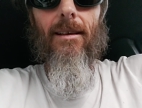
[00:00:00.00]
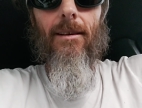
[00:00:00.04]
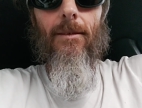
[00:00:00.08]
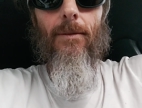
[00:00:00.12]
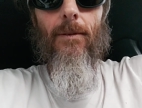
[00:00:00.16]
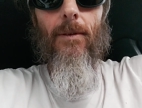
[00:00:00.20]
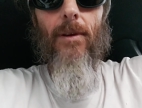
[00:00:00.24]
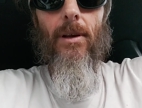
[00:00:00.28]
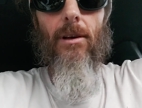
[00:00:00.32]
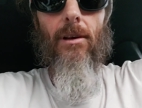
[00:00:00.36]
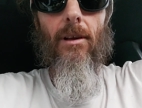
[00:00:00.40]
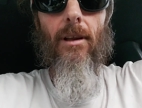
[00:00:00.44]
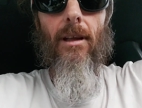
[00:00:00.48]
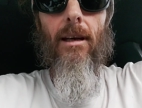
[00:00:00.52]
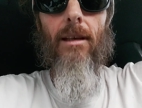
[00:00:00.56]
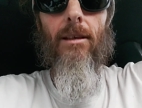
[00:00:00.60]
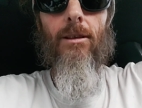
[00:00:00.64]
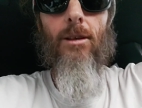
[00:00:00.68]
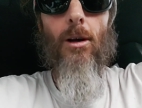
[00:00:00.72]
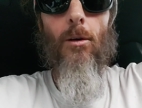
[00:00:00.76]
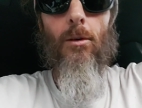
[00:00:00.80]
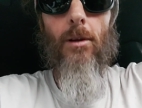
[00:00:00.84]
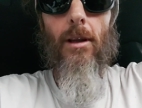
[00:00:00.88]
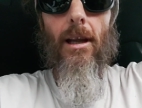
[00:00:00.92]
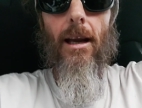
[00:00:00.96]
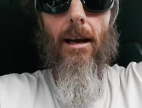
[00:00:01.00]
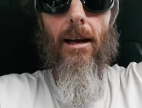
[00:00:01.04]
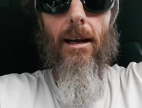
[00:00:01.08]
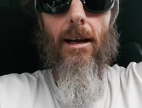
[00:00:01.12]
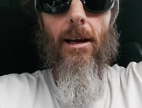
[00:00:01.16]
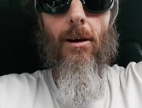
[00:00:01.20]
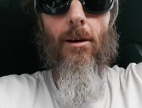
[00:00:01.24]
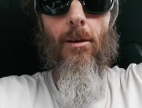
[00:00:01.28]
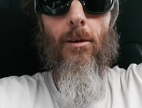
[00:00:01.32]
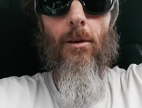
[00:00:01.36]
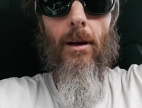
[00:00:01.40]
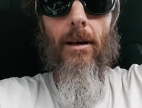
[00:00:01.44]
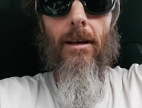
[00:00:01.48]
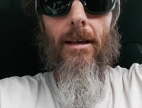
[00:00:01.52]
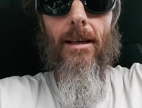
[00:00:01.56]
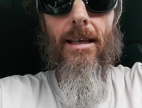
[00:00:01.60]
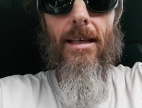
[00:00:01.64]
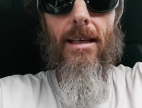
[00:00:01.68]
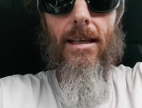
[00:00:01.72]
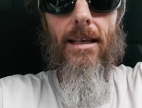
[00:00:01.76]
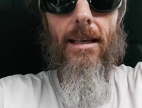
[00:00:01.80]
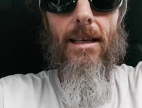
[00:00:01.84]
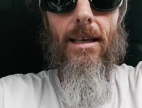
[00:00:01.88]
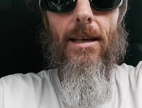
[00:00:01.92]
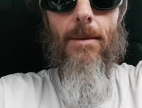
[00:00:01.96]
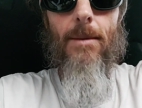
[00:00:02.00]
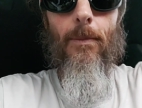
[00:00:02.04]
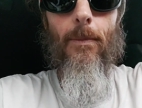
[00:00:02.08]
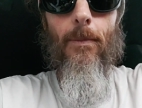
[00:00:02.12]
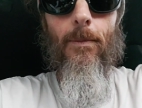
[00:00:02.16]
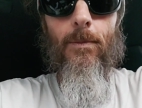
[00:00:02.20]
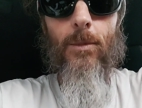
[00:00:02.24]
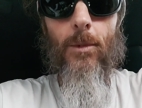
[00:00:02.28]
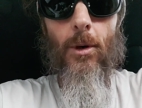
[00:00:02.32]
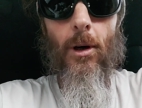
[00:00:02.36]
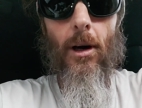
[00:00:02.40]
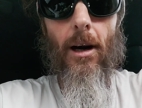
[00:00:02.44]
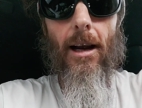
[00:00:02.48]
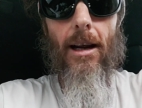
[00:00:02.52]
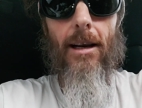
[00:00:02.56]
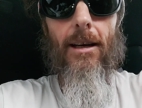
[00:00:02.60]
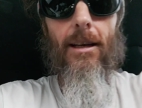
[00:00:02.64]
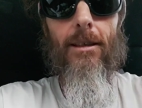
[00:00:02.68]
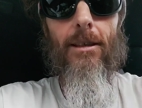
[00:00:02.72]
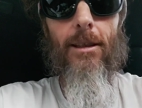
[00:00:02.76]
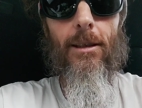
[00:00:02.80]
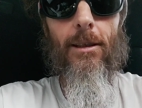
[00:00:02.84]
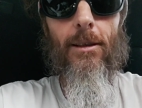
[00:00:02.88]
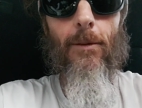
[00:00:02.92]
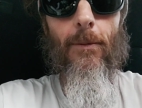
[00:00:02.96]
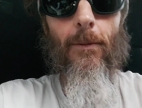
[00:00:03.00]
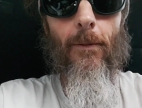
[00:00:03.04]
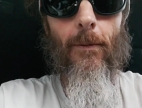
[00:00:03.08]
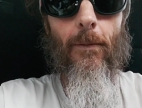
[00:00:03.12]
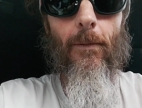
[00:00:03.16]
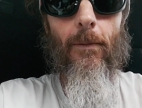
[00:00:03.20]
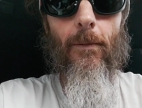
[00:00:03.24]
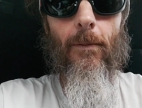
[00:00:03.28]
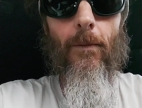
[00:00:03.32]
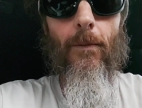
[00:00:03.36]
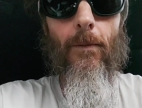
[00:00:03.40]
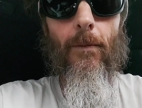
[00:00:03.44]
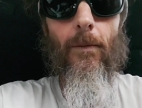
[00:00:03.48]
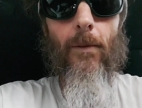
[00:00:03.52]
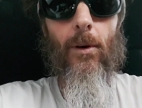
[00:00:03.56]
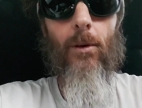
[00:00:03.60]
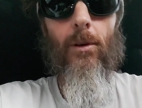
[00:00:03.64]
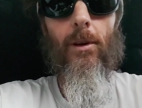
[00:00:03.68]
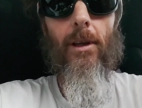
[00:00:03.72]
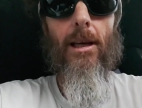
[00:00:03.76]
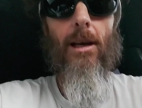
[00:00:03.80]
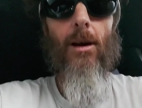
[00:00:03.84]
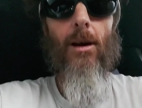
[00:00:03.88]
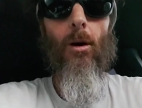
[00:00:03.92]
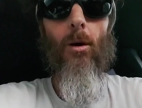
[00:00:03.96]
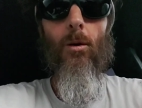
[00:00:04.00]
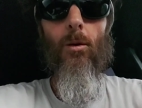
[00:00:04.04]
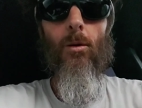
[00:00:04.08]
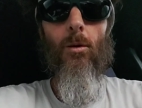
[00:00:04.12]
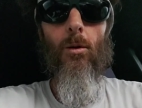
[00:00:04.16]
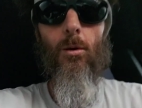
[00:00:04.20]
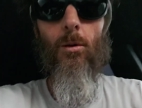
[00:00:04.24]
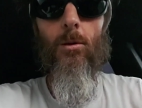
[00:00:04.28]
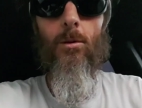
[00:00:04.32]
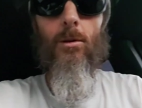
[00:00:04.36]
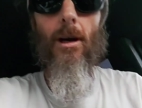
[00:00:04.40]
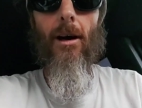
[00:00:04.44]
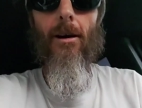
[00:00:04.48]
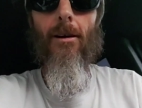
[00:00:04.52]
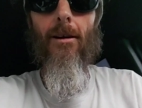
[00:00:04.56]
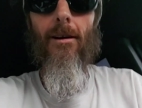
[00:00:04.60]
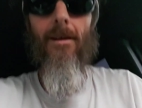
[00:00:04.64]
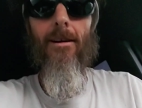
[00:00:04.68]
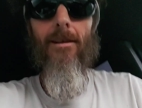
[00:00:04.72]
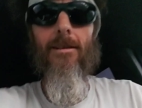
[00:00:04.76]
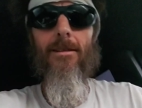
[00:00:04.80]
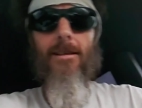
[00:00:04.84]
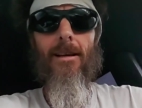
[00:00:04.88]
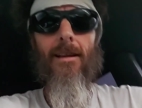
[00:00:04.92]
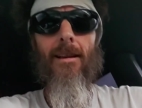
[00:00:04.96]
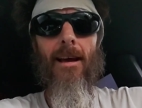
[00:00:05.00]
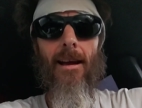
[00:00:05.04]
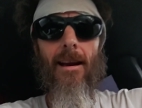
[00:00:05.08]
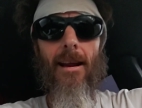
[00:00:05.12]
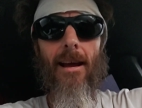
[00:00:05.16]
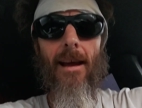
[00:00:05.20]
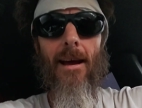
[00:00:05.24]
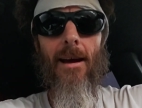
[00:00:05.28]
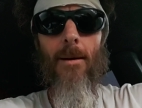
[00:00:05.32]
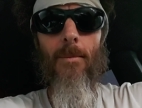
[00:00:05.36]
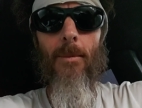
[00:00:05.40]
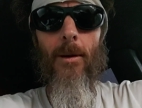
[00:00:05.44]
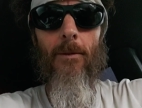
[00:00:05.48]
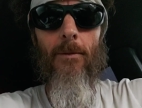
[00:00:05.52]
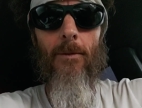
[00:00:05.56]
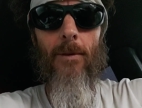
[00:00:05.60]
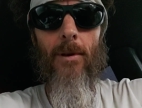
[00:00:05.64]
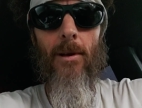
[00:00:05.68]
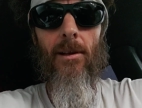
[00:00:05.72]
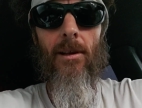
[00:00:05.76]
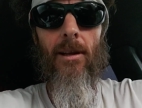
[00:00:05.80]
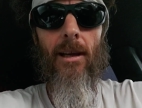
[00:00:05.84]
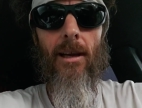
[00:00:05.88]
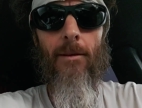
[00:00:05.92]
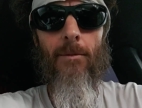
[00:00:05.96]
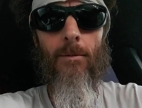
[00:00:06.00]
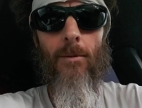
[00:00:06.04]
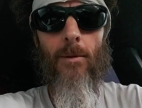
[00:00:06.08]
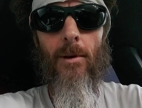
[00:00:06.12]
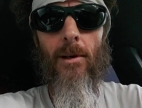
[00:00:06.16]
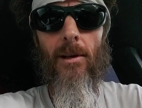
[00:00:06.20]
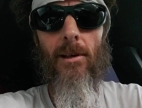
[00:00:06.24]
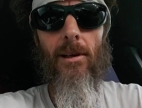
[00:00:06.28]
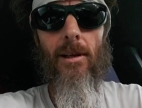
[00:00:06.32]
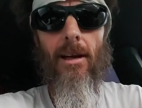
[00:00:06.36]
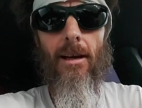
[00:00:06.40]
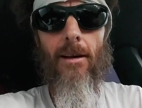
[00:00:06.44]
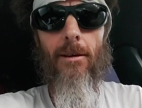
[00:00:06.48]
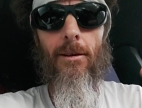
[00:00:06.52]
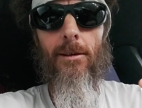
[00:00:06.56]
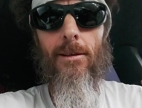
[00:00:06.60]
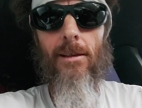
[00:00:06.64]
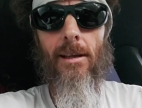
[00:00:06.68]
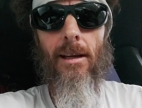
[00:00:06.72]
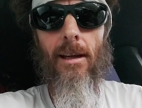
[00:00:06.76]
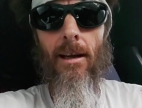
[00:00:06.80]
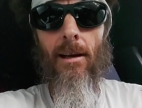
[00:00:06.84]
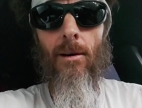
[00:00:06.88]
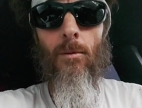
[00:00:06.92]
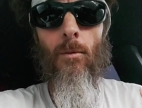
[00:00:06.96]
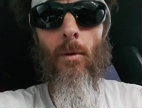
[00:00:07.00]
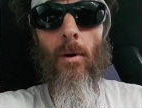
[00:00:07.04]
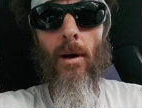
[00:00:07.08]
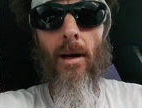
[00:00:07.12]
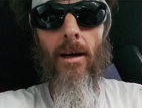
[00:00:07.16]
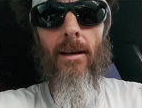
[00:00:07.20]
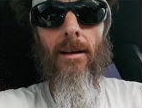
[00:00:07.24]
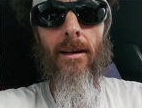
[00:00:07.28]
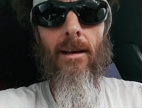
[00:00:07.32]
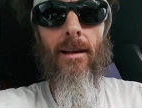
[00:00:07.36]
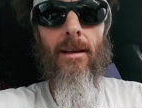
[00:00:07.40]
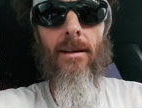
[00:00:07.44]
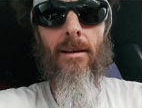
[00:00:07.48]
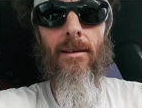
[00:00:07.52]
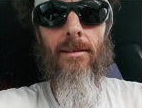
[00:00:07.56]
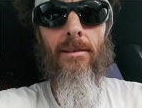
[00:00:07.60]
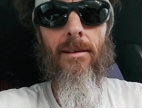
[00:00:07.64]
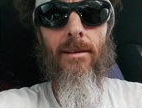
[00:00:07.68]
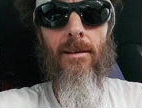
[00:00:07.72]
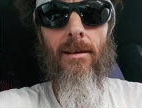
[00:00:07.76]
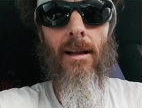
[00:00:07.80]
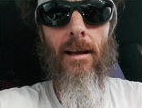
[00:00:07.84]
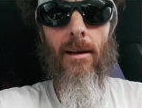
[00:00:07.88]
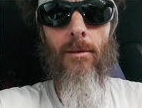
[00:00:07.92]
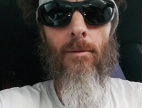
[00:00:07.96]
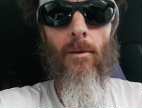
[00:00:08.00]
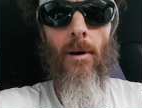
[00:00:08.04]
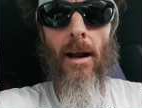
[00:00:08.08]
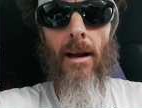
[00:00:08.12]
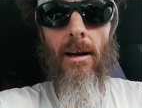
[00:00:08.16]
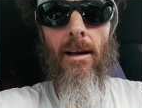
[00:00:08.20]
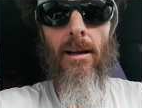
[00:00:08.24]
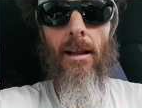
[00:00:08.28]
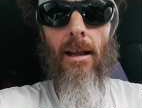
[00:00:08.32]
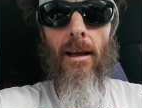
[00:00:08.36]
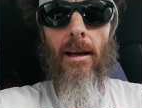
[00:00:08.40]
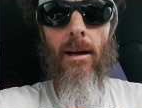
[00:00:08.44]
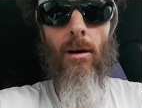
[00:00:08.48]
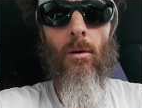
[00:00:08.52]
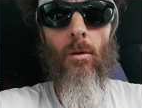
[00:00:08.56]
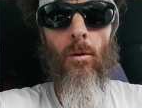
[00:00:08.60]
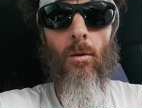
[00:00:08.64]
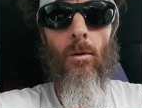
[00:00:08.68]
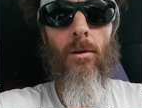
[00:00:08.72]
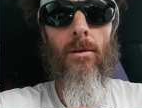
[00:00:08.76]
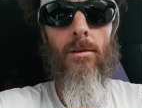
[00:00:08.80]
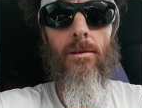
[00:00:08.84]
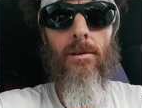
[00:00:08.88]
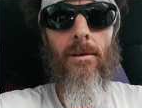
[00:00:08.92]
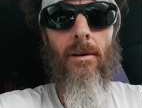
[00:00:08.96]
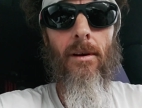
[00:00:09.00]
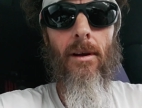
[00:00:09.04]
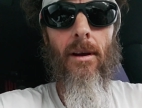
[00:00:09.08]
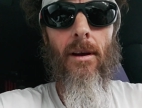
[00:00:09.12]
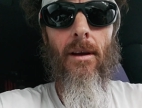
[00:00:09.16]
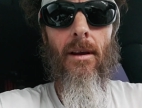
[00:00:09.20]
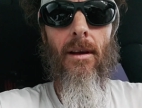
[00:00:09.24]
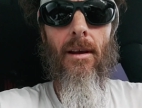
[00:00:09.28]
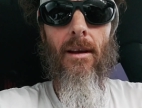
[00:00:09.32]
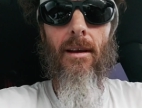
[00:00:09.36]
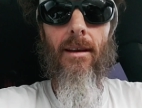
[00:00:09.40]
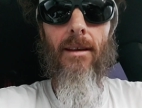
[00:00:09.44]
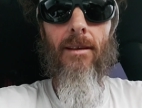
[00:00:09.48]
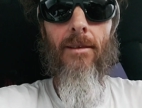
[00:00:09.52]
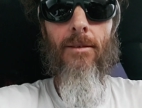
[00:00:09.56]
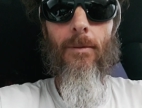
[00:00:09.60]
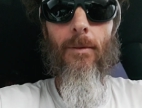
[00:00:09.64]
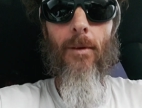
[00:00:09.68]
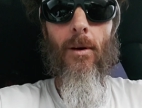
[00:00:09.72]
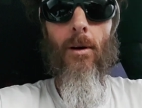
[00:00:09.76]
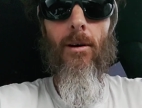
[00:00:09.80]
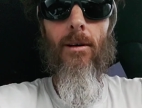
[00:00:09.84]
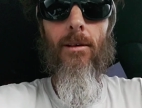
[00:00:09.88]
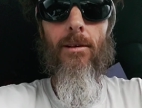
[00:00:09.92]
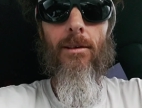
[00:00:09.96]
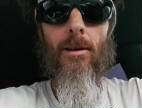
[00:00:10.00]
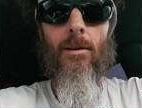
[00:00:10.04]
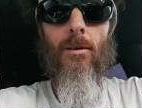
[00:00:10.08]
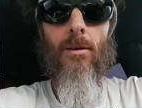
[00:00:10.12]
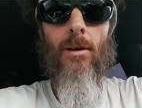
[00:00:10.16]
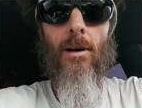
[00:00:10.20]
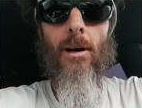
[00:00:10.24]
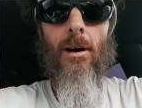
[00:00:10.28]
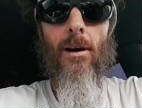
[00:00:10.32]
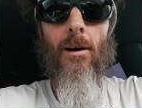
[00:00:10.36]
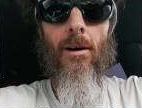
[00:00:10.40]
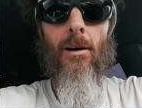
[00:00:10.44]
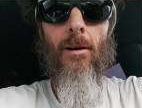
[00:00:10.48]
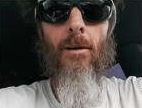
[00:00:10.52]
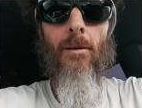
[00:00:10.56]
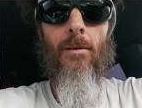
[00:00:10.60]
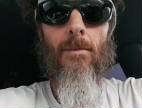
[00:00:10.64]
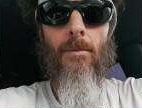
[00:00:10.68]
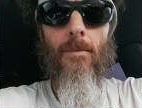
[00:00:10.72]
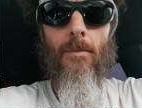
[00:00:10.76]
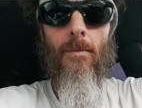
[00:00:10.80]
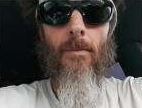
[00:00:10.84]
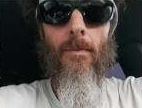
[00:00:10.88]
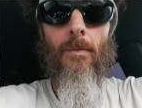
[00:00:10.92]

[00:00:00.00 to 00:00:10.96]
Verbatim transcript: feel? And don't let it go and keep trying to just fully hold on to that happy feeling and really understand what it is and like ride it like a horse as far as it'll go